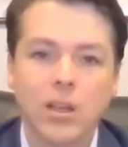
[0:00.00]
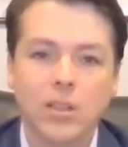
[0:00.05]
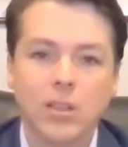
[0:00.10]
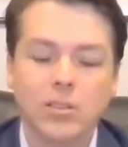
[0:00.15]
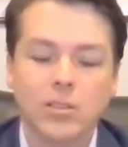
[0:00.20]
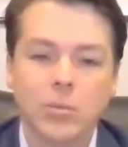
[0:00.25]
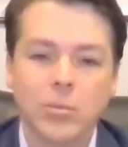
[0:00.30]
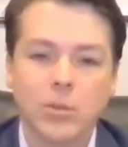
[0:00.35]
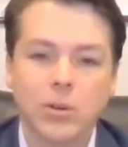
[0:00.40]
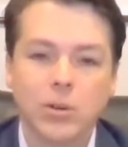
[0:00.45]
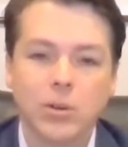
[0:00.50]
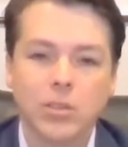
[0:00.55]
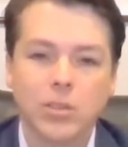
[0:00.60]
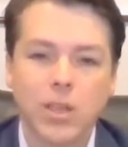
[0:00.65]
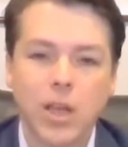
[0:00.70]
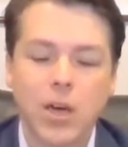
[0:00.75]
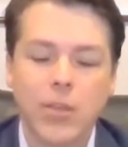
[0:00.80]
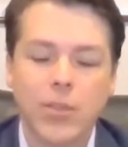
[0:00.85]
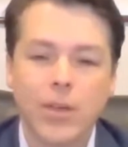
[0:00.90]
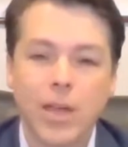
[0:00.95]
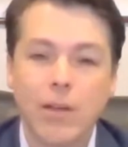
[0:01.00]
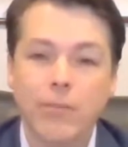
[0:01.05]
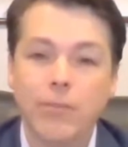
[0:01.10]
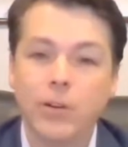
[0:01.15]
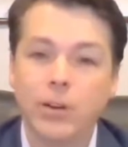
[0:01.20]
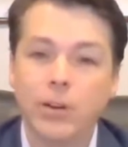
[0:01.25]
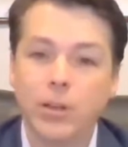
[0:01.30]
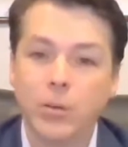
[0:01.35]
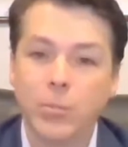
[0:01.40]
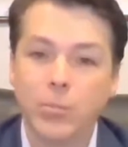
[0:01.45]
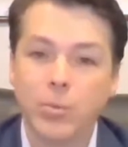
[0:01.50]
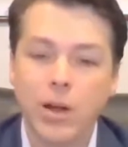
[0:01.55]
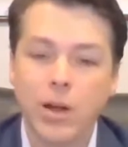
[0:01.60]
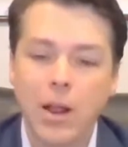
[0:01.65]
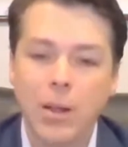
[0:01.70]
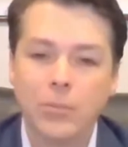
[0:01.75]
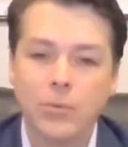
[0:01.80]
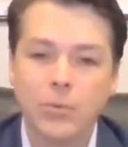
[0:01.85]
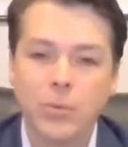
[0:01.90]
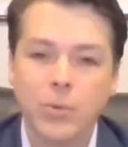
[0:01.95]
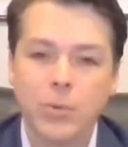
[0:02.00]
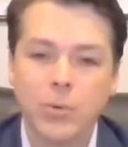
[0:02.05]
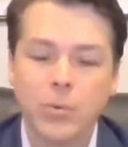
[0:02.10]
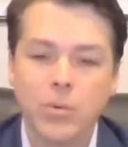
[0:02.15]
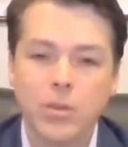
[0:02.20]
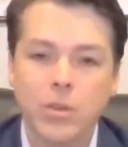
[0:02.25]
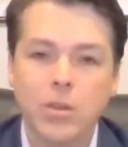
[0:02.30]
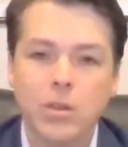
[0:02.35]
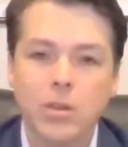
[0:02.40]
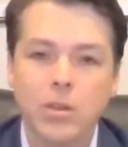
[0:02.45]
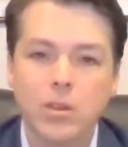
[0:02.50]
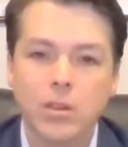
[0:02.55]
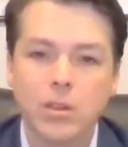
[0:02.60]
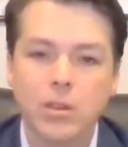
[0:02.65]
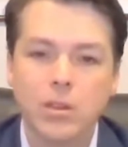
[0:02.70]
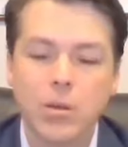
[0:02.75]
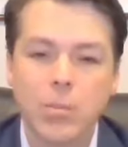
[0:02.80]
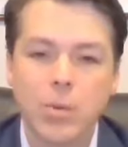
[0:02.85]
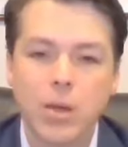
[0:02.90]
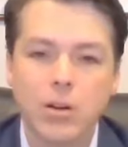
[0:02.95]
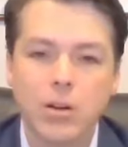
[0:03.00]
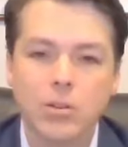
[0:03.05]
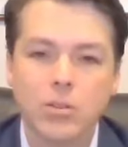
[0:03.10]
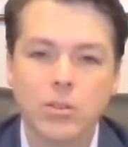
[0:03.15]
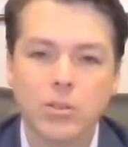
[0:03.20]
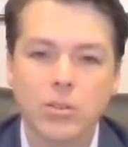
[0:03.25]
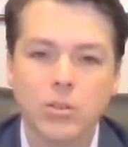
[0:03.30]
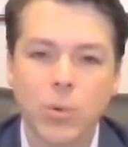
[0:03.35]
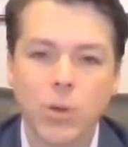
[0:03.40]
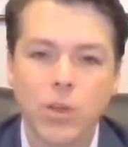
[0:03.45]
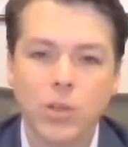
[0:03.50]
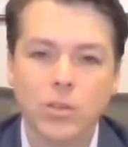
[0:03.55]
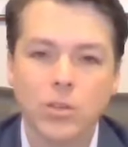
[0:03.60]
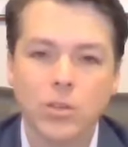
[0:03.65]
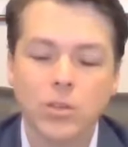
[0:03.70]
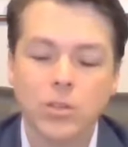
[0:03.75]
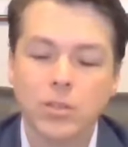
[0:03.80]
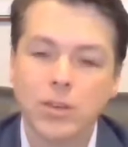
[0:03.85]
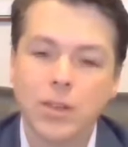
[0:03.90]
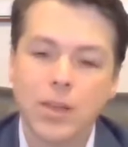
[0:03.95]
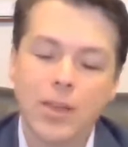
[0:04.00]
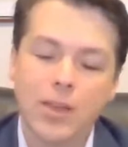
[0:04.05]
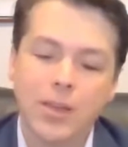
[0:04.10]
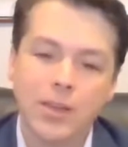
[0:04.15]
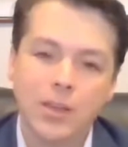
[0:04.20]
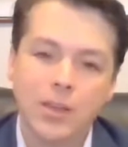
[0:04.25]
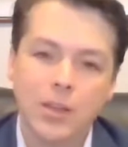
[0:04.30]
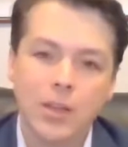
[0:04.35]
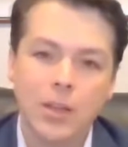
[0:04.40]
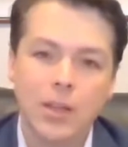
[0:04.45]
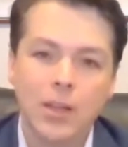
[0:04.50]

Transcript: similar to South Africa, perhaps we would be in a better situation today.